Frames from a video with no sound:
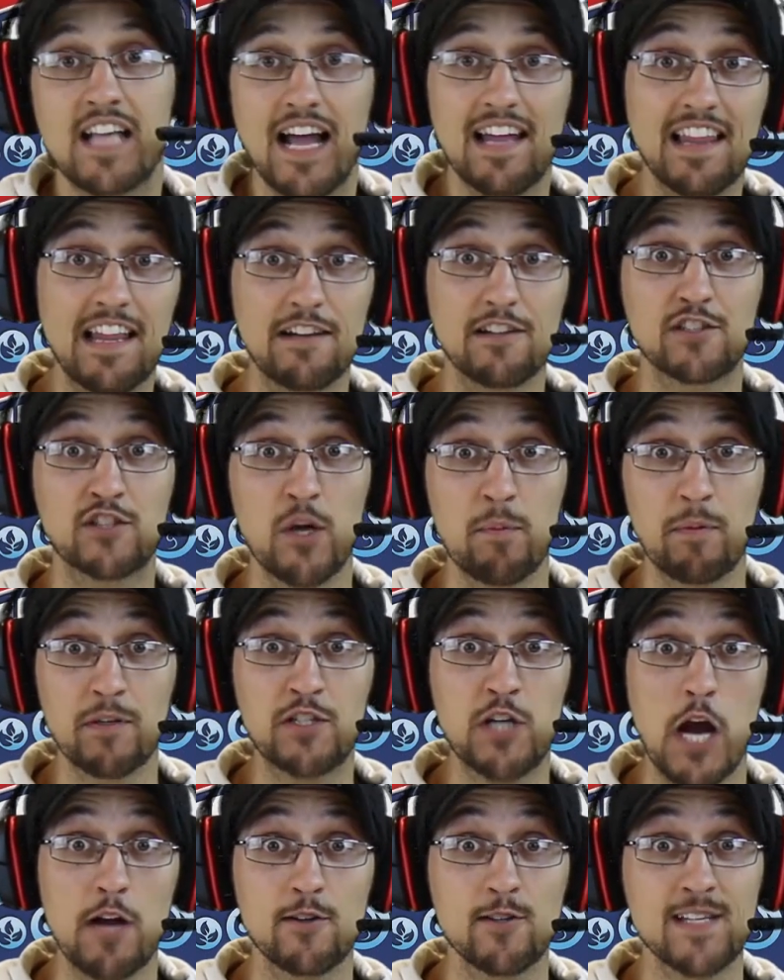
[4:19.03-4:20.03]
Skylanders
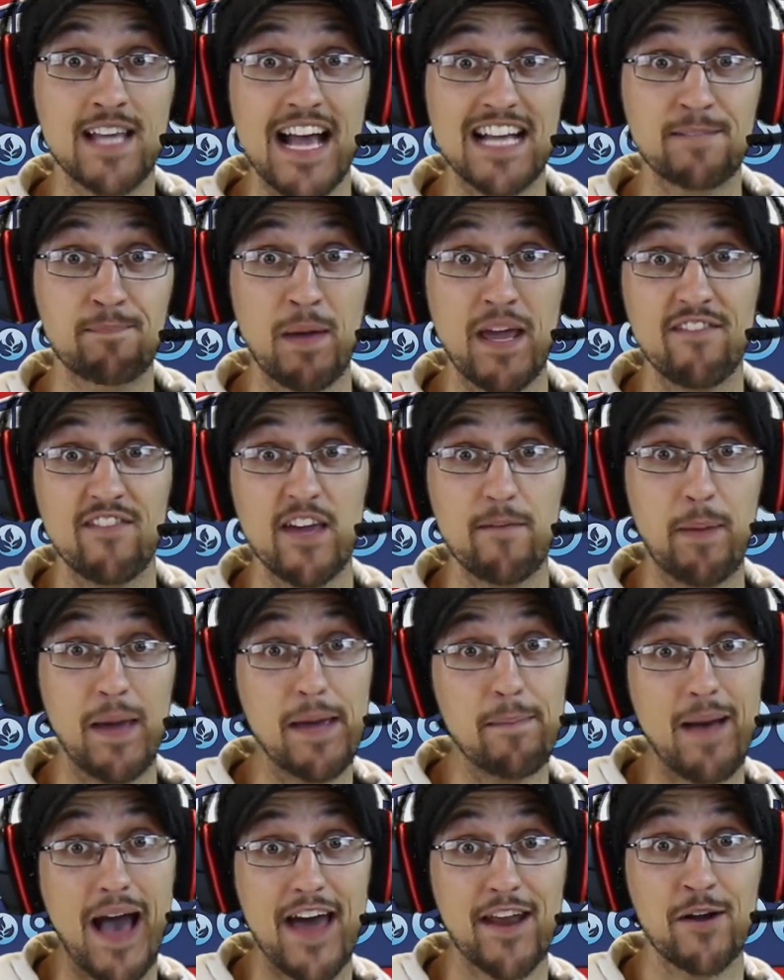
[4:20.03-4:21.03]
Superchargers has
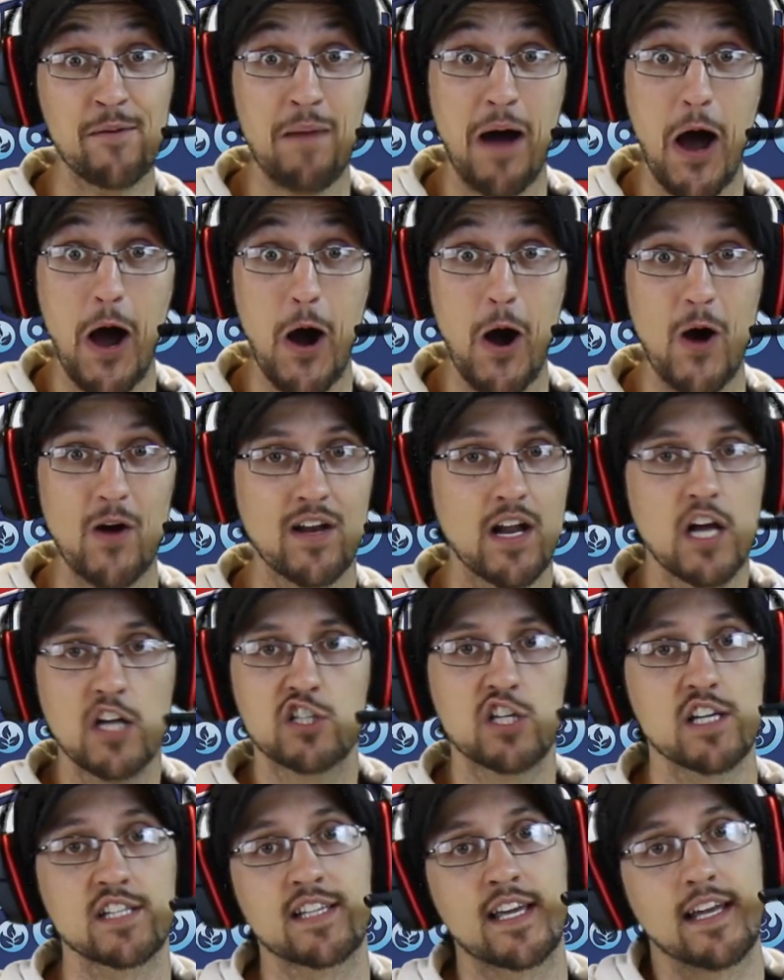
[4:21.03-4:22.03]
PvP battle mode!
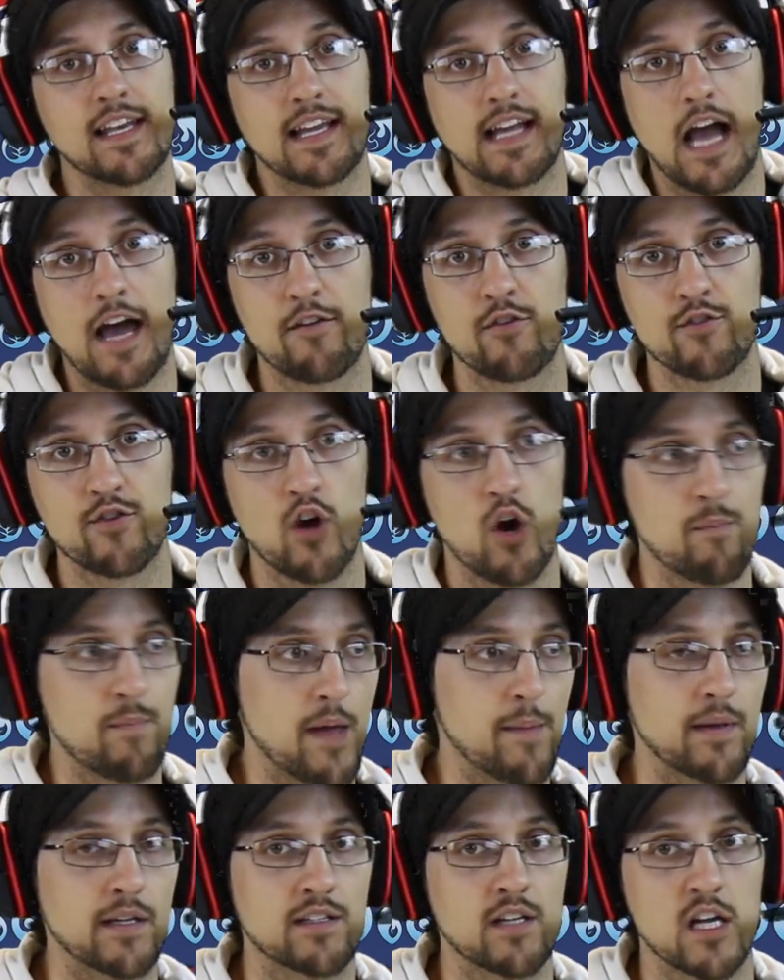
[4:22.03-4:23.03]
Just kidding, I don't know.
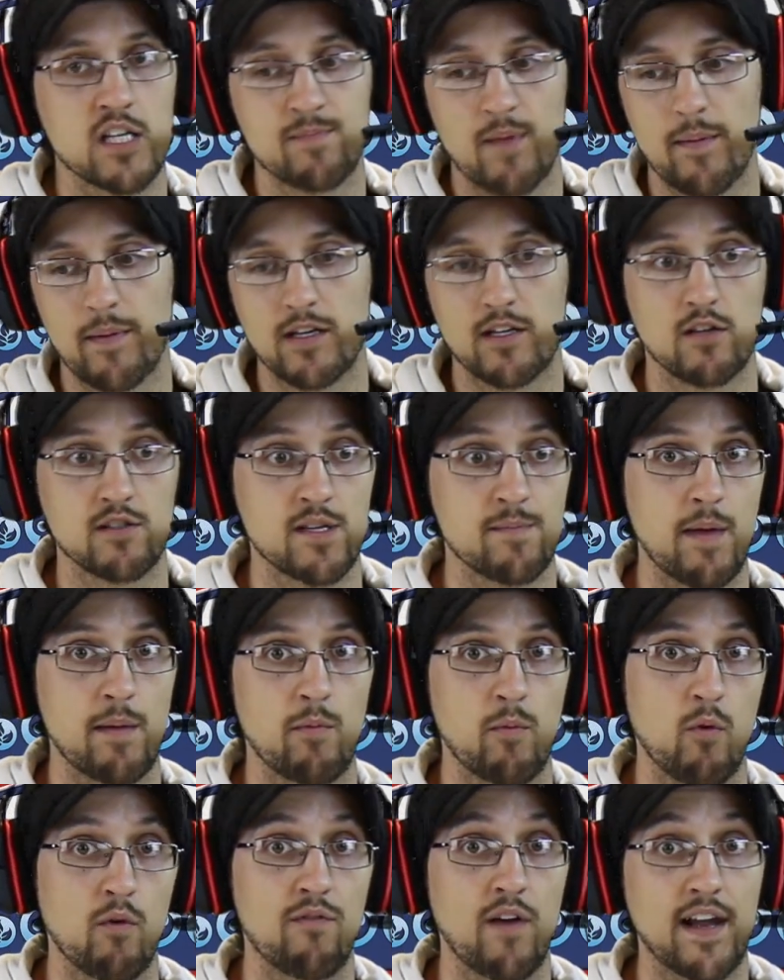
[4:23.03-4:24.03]
Maybe it does, maybe it doesn't,
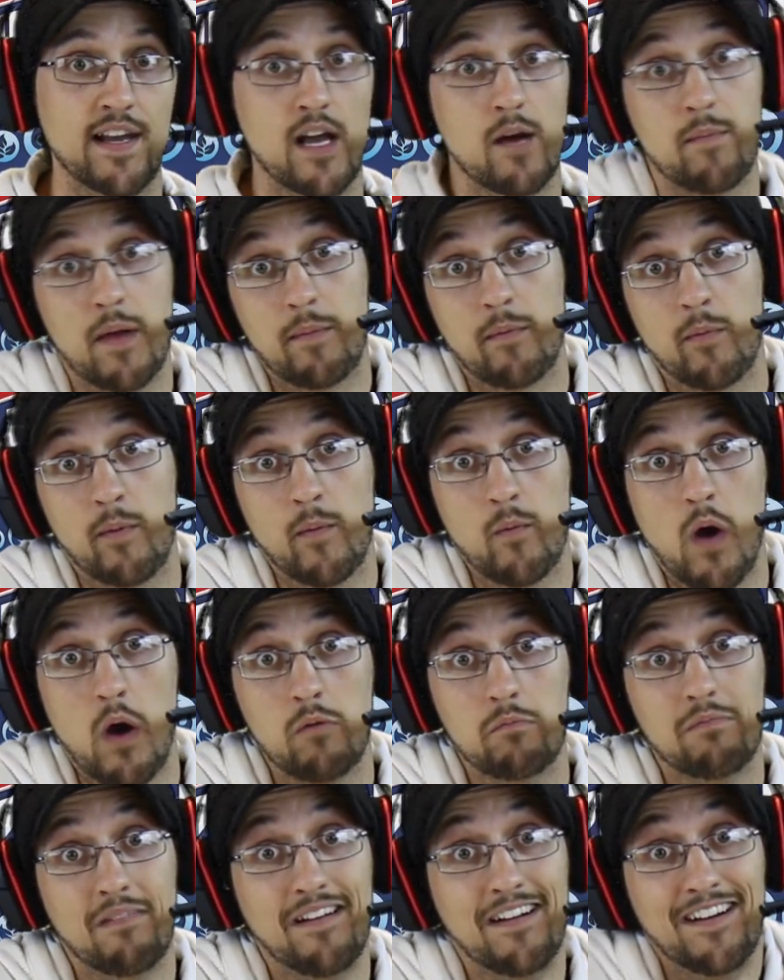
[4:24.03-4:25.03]
maybe we'll find out, maybe we
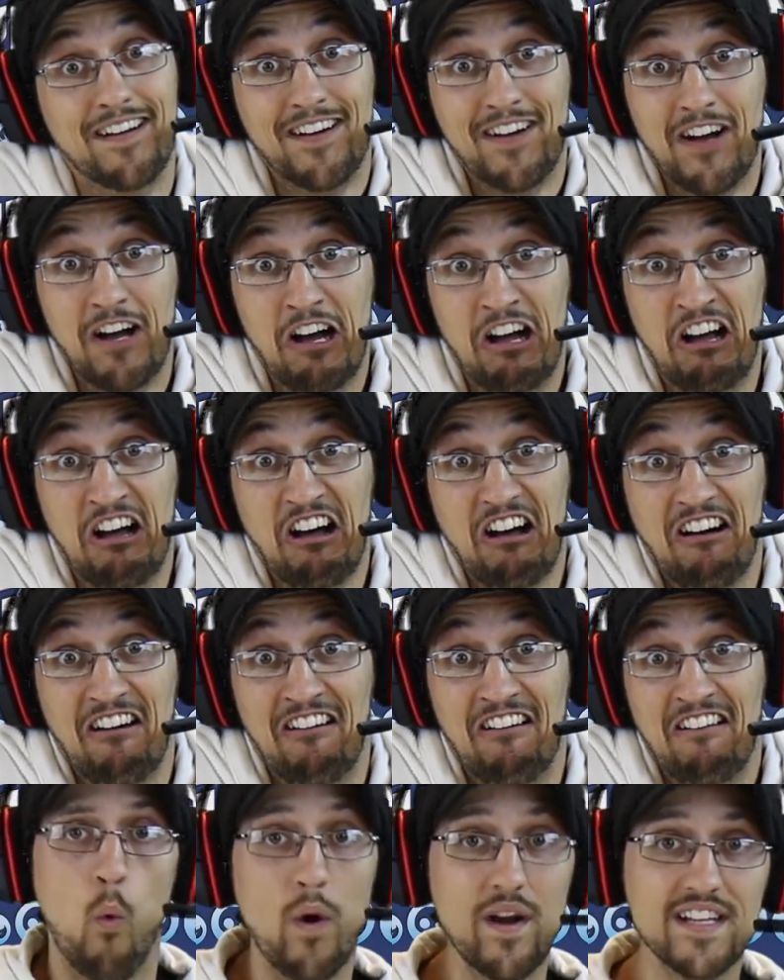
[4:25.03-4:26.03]
won't.
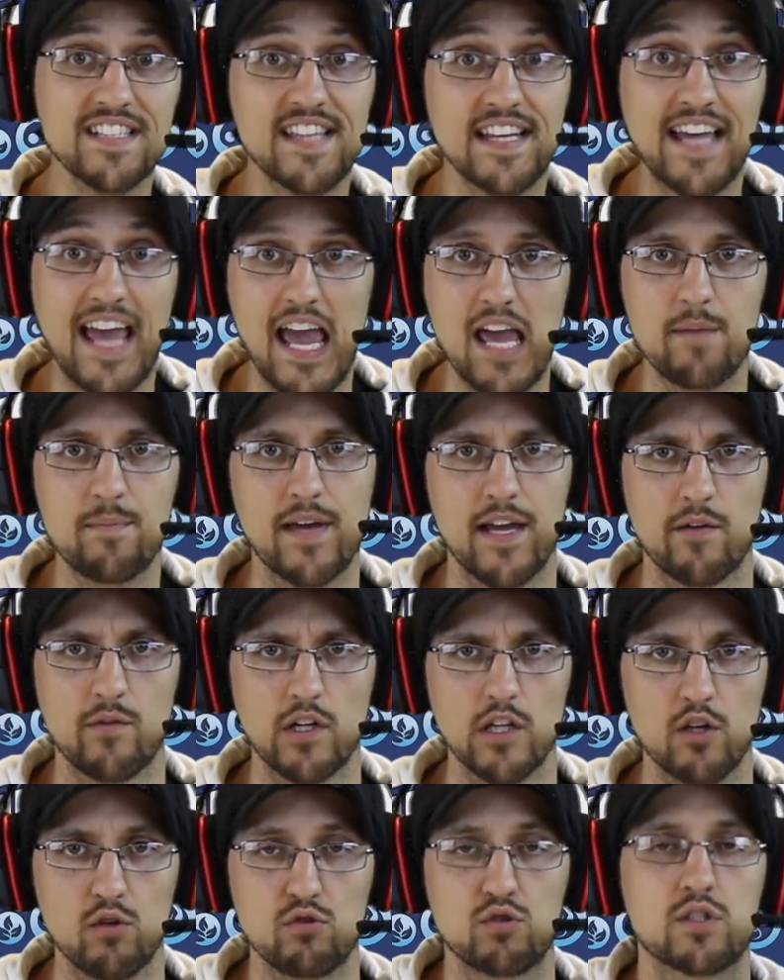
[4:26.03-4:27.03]
When is the game being
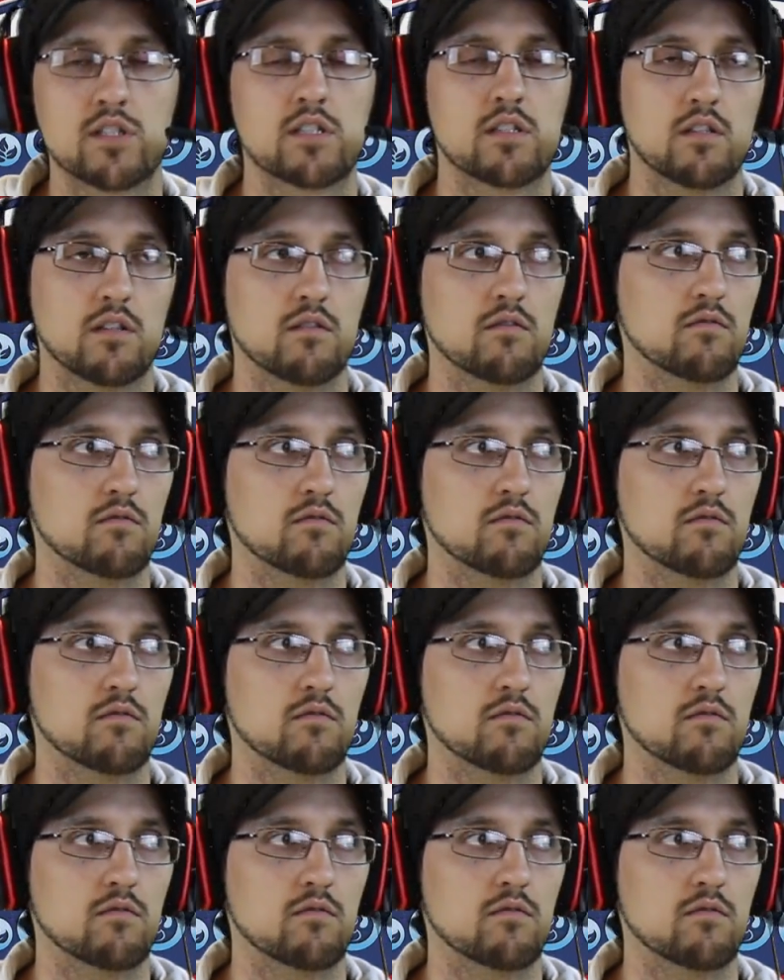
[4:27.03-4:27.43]
released?